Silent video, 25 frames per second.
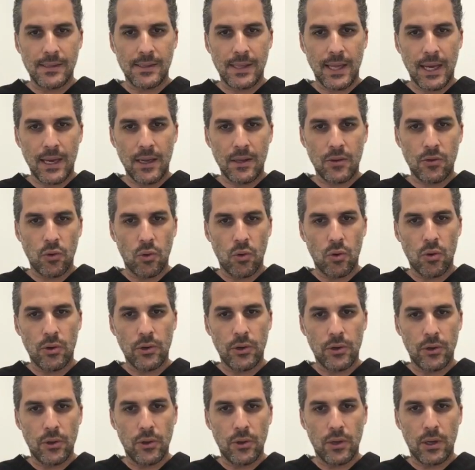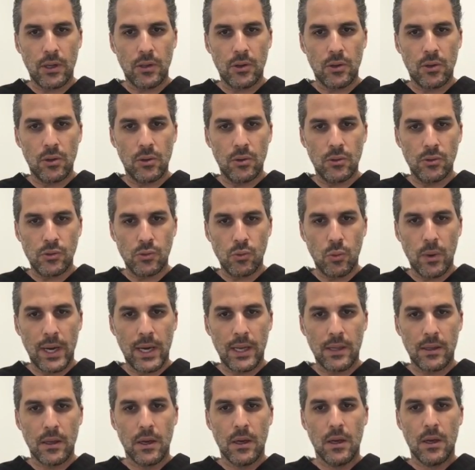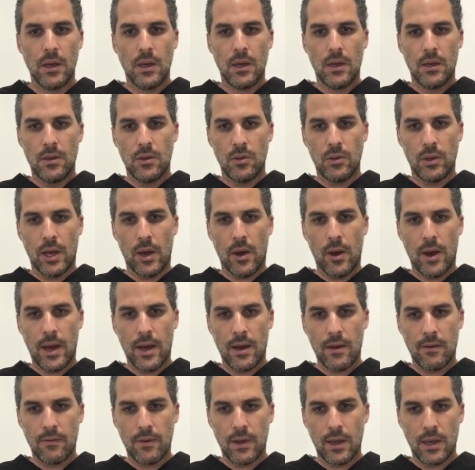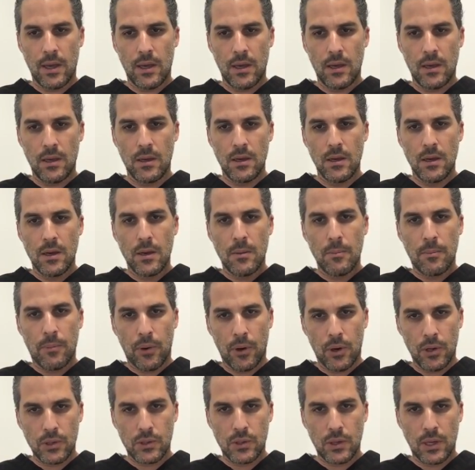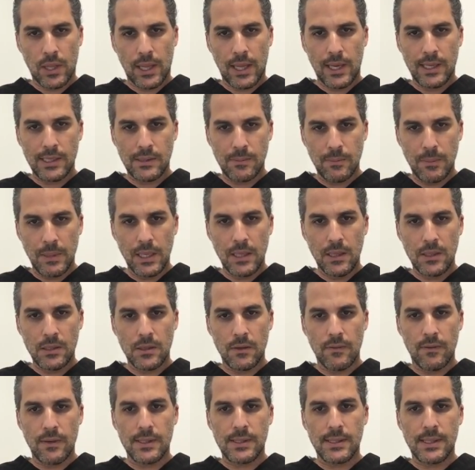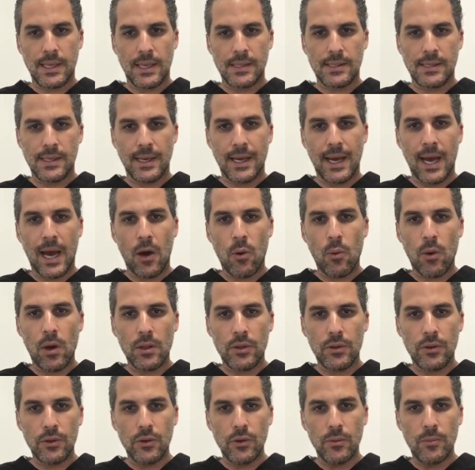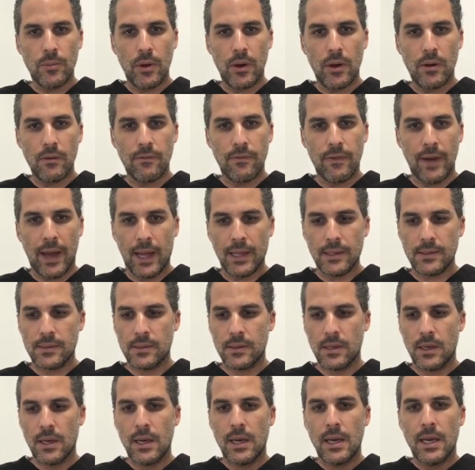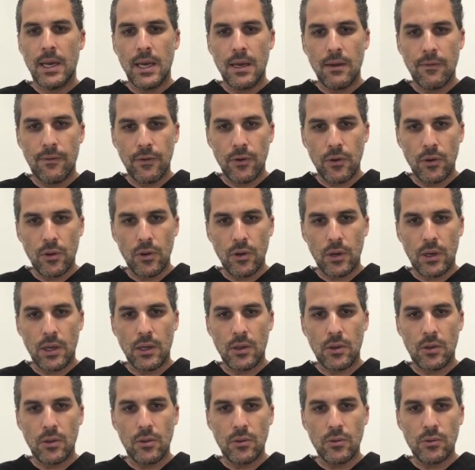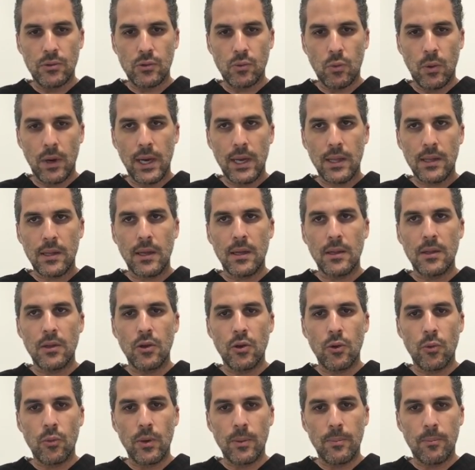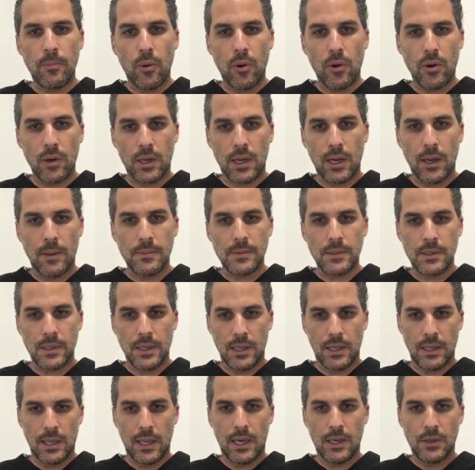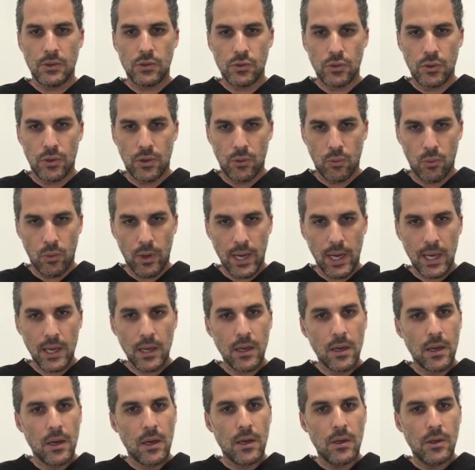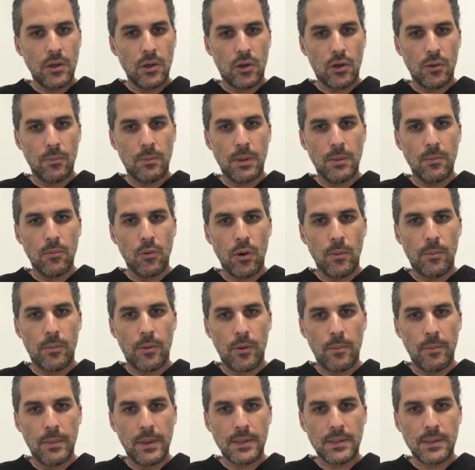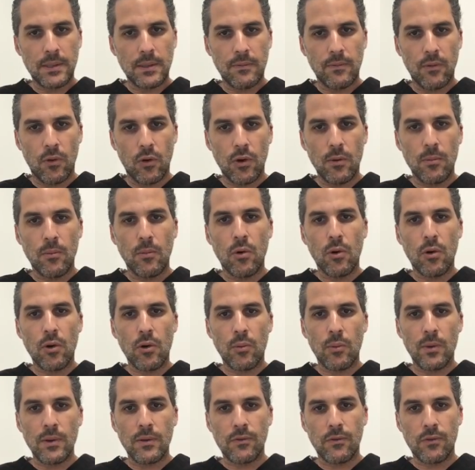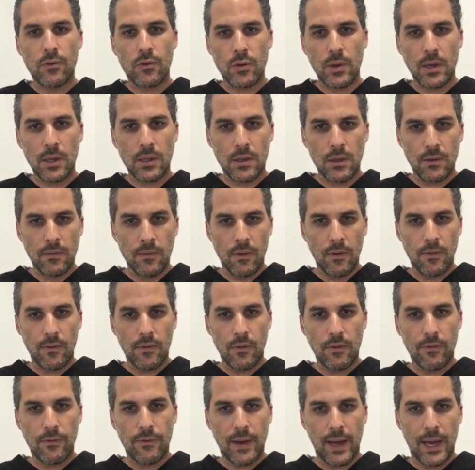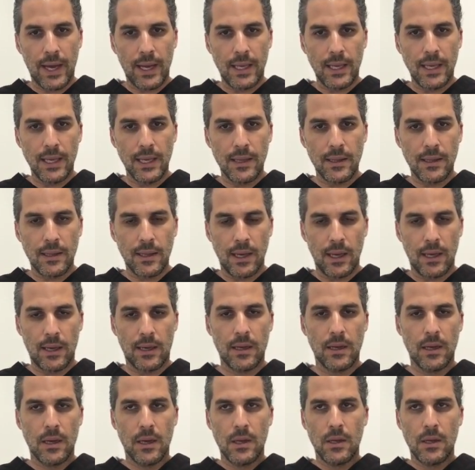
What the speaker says: state or you're looking to lose weight, you now have a personalized means of assessing how well do you burn fats. If you're looking to lose weight and your report comes in a certain way, you could be more permissive or more restrictive of your fatty intake.